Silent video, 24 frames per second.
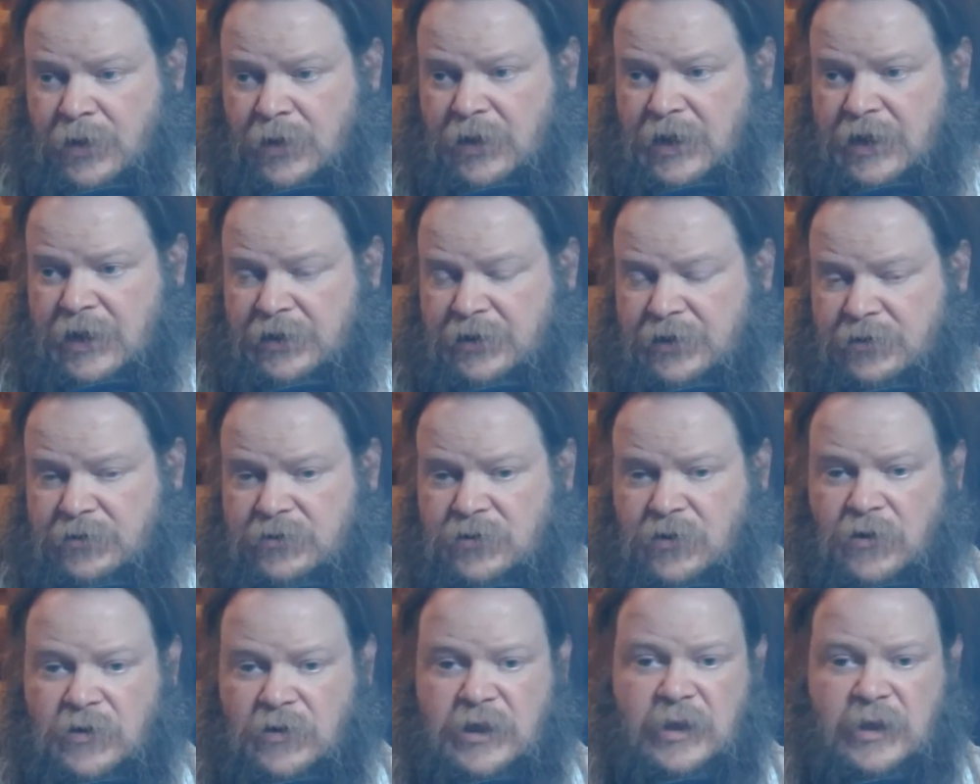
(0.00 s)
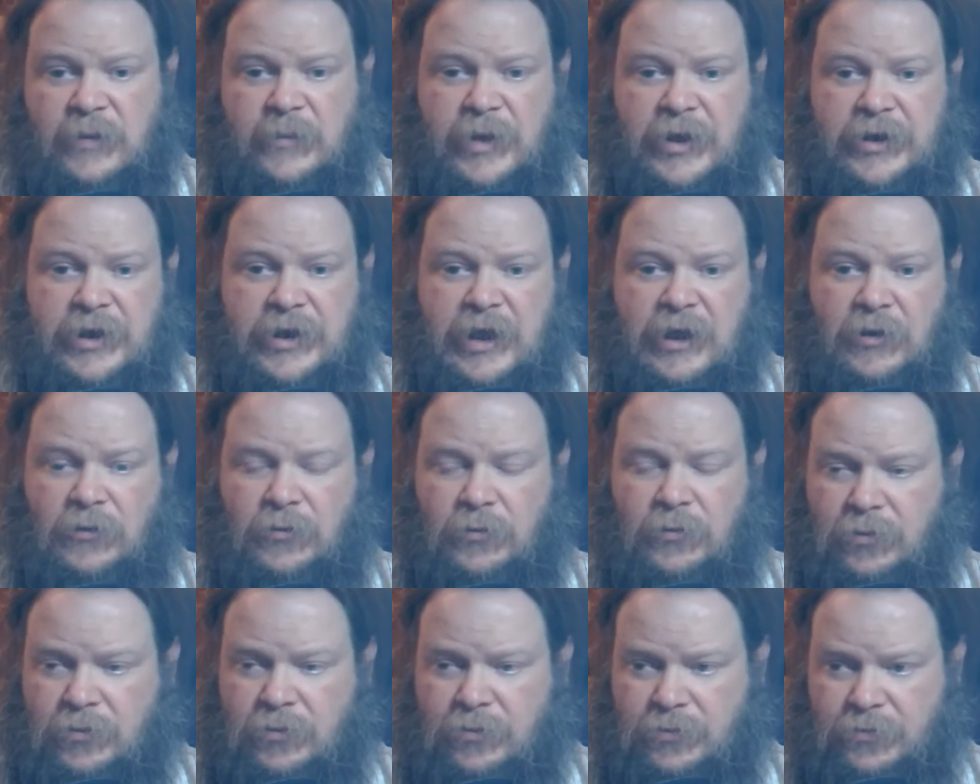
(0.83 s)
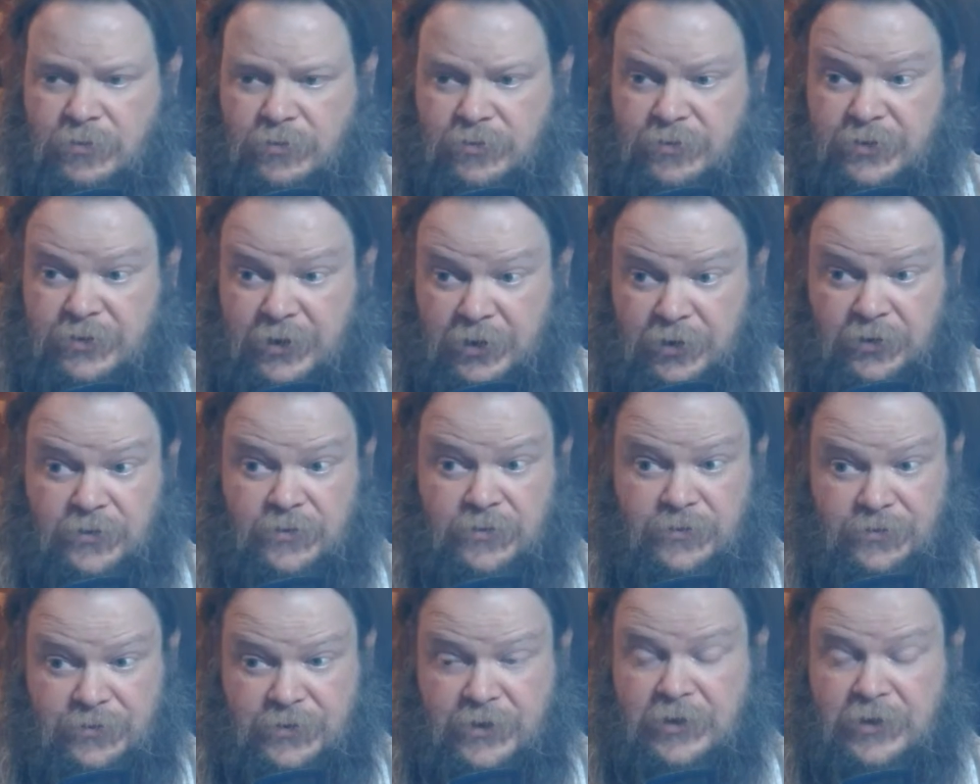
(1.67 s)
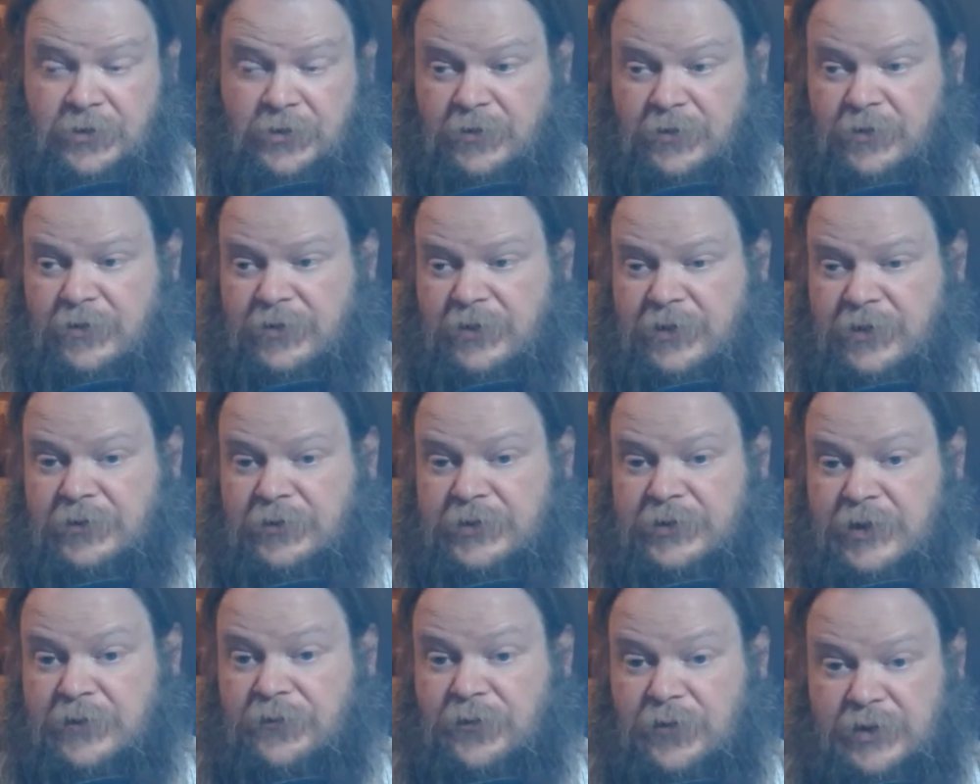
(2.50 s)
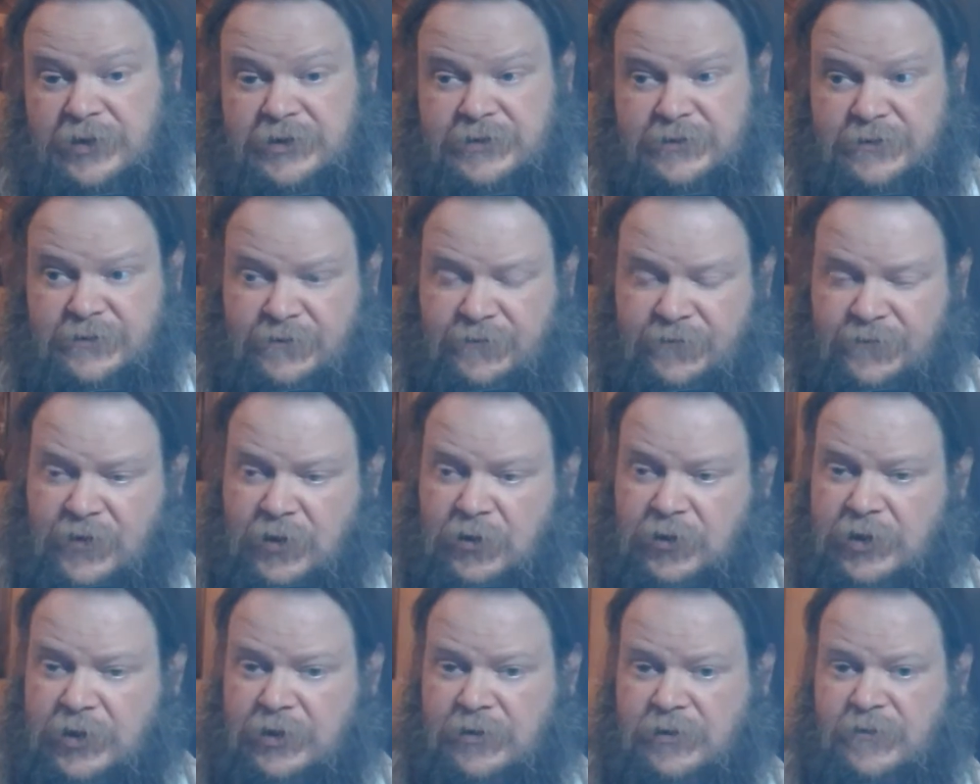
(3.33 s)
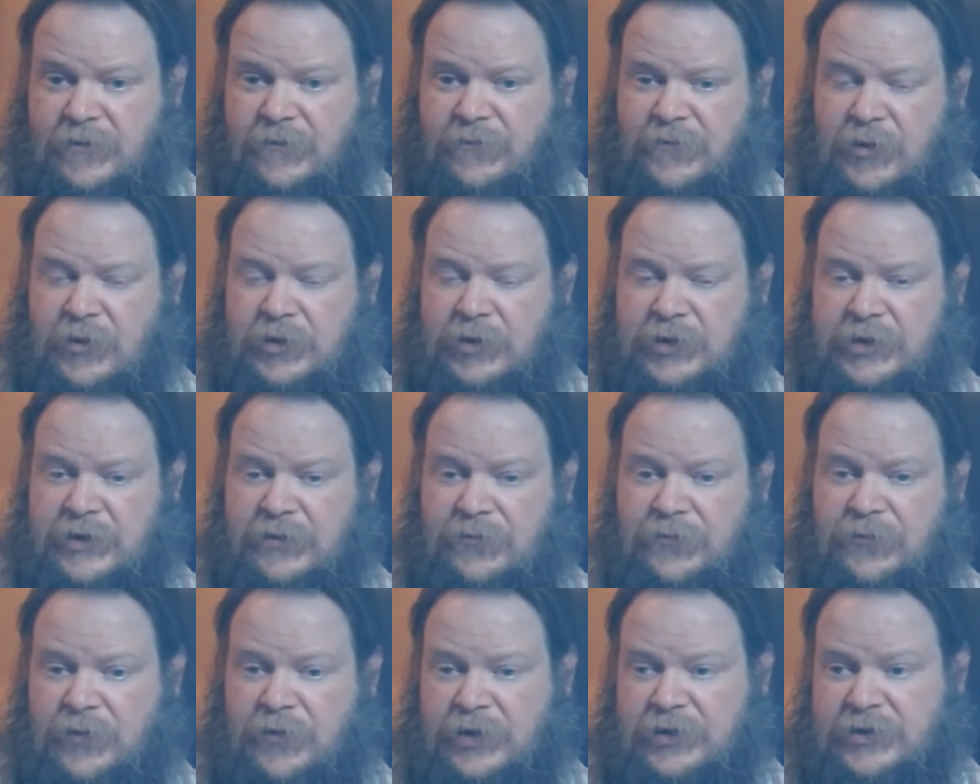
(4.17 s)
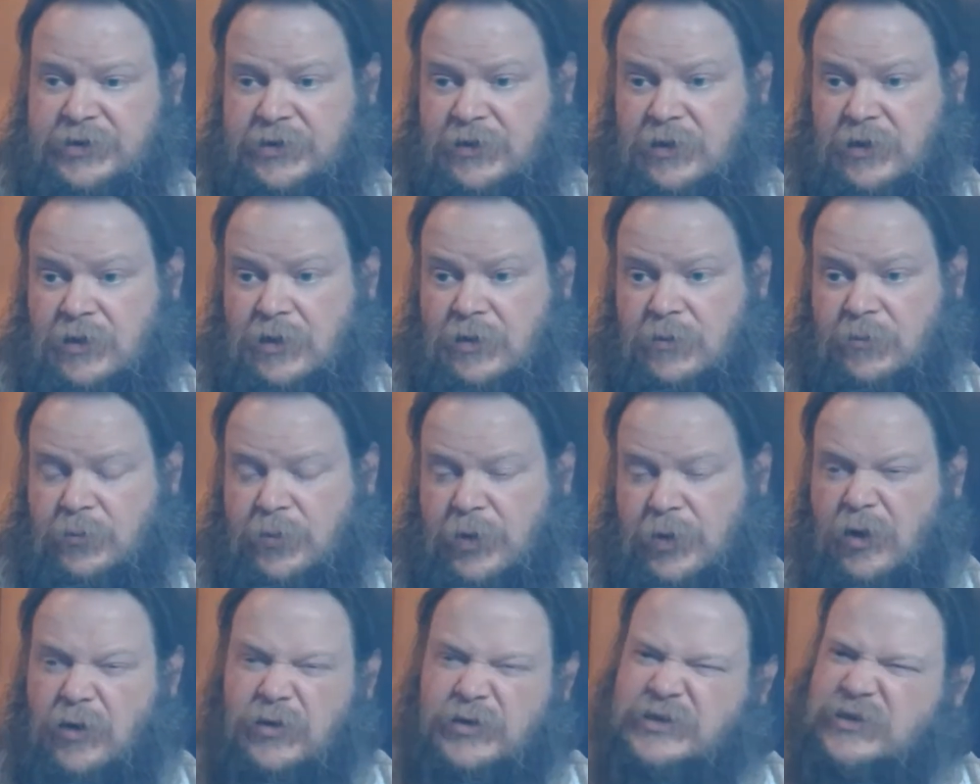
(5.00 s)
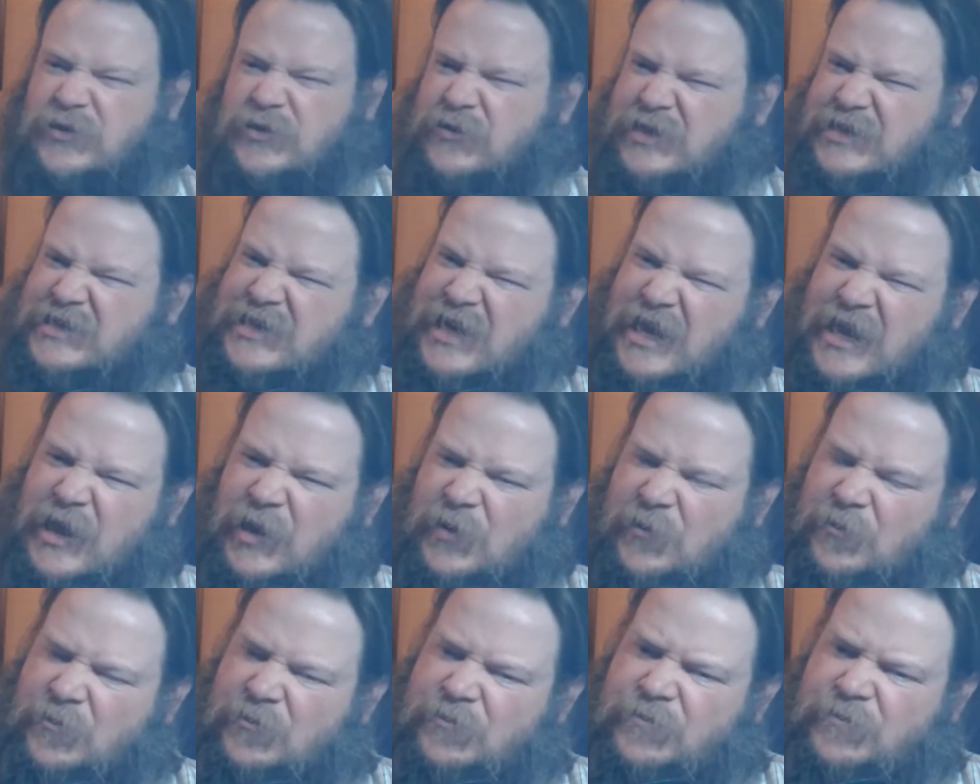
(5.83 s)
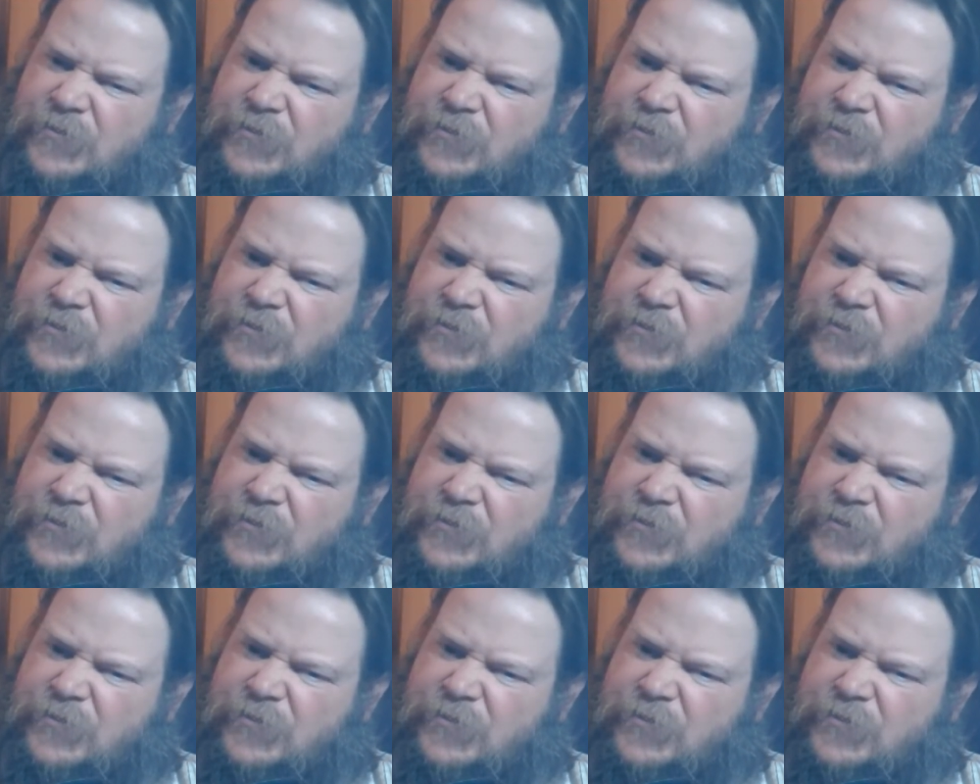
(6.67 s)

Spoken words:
and talking about how they're different, very, very different, but also the same,